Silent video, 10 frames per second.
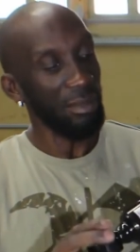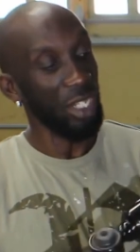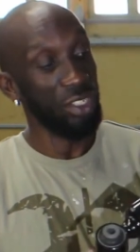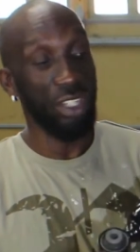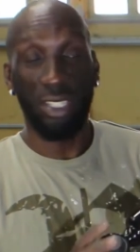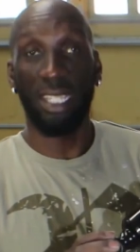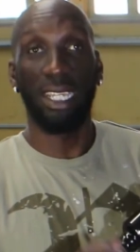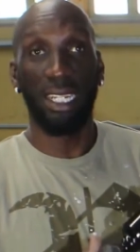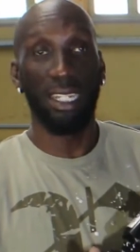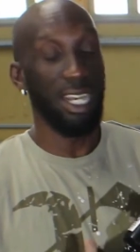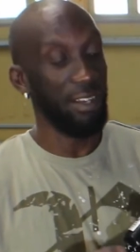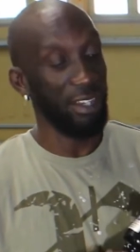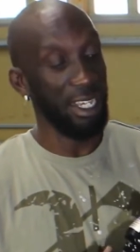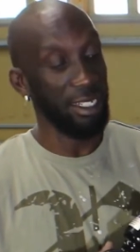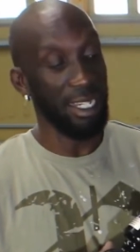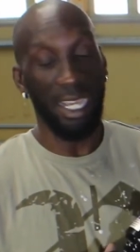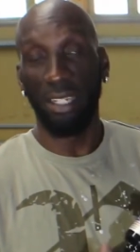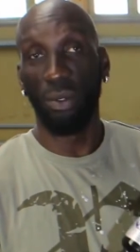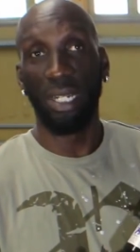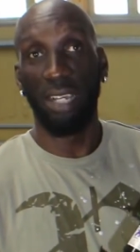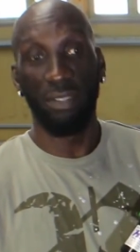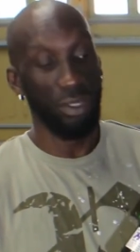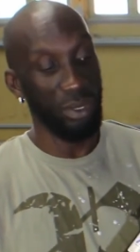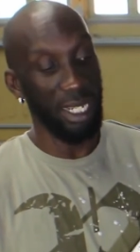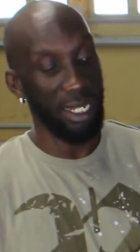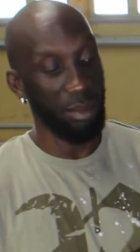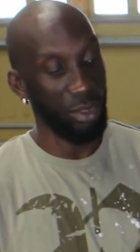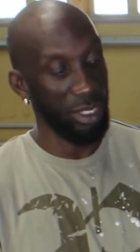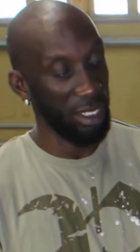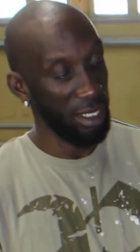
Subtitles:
Just to get it off, and I don't wanna have to do that anymore.